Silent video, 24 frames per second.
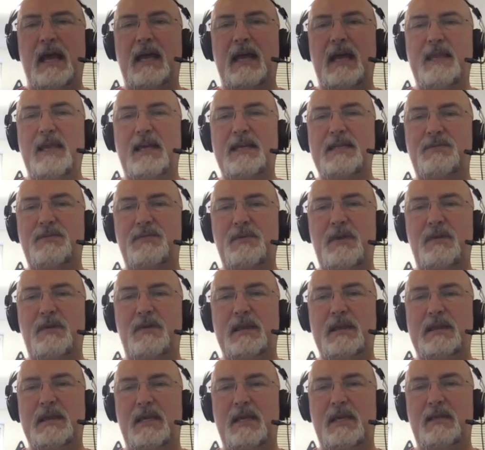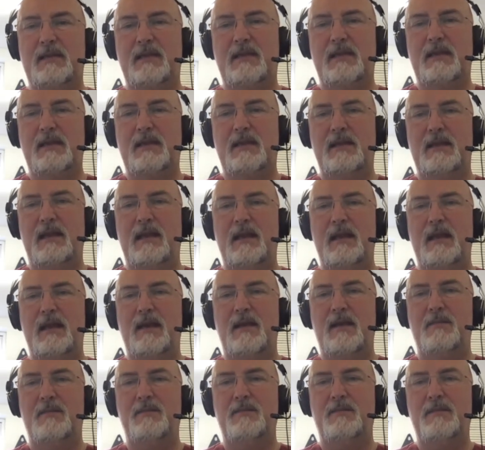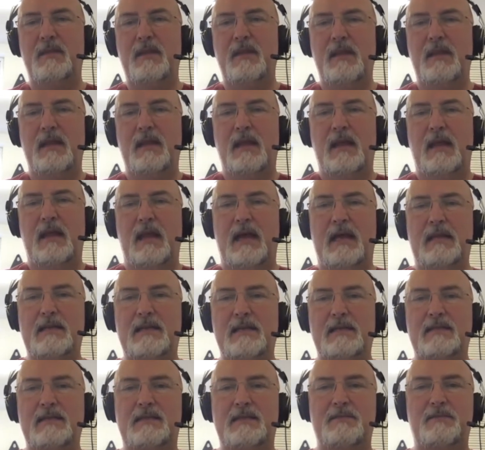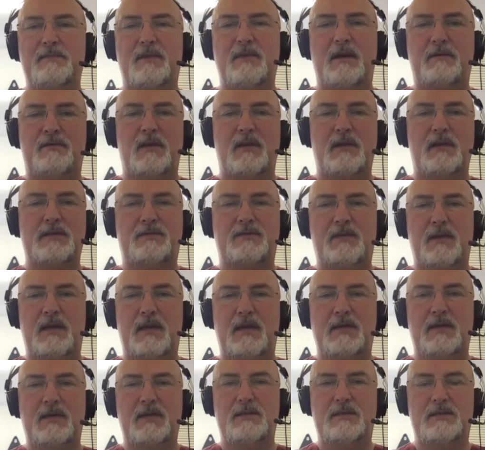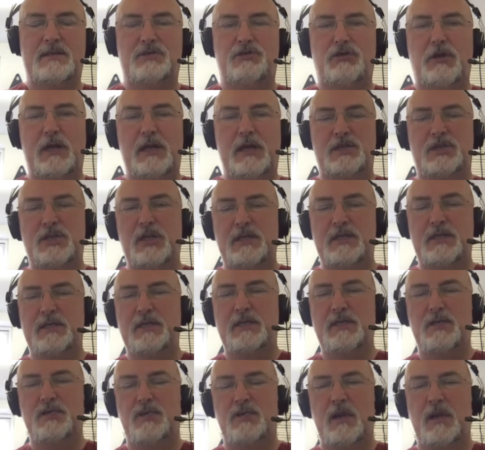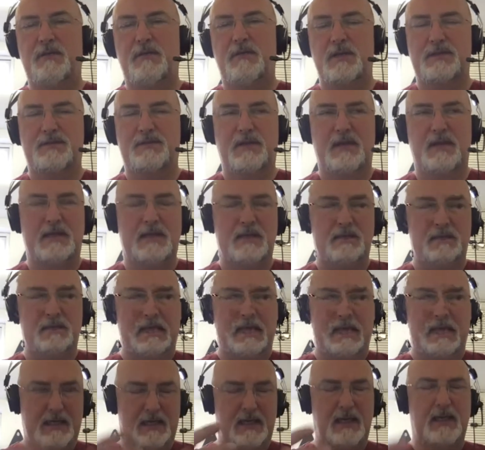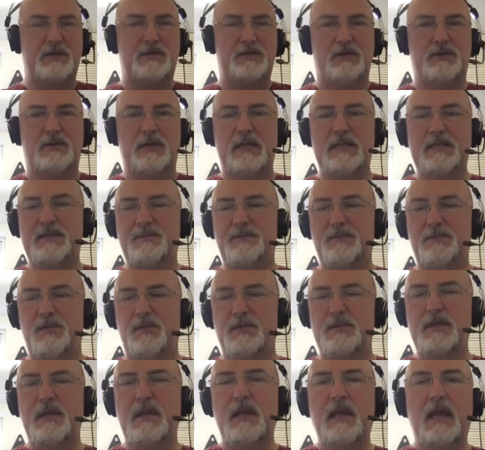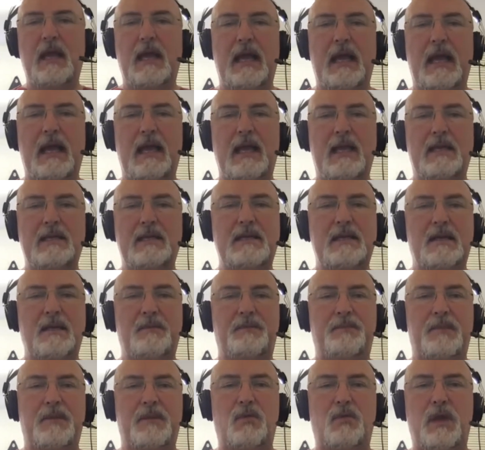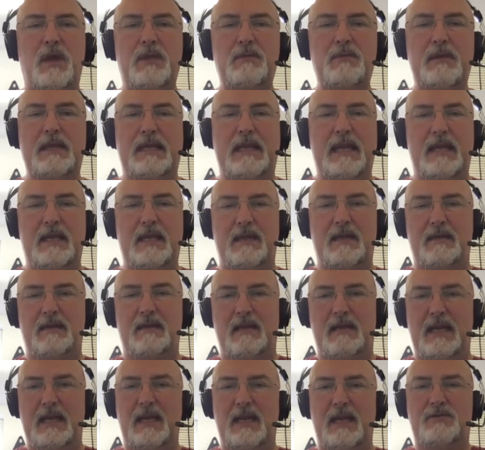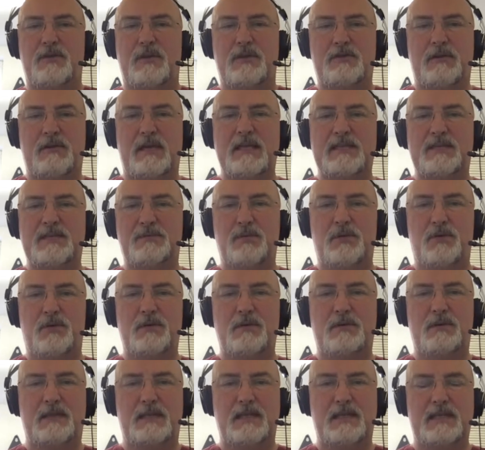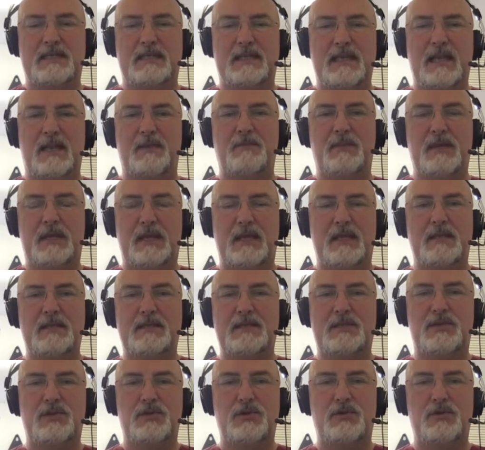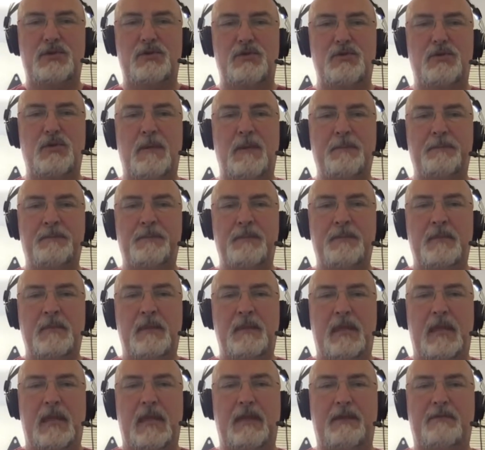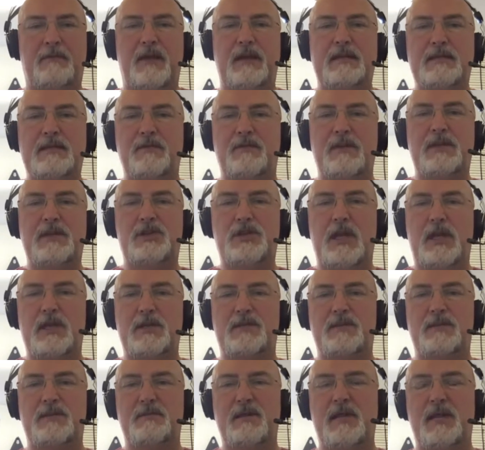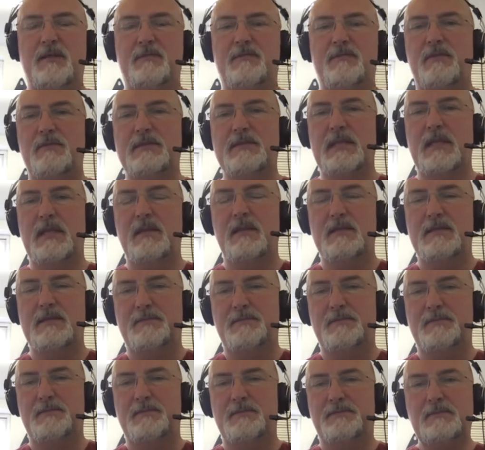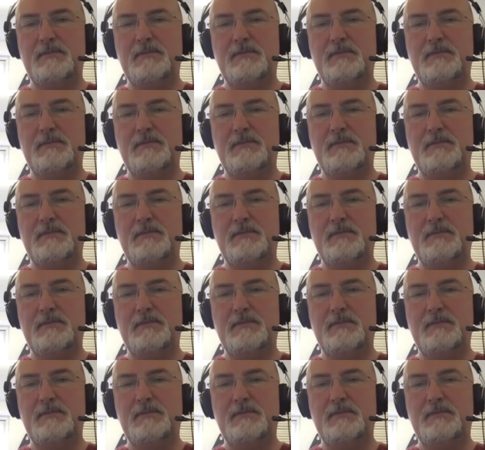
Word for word: And that's where we take the um, adenosine biphosphate and change it into triphosphate. Now we get electron transport. And when we get electron transport, this then begins to effectively change the behavior of cells.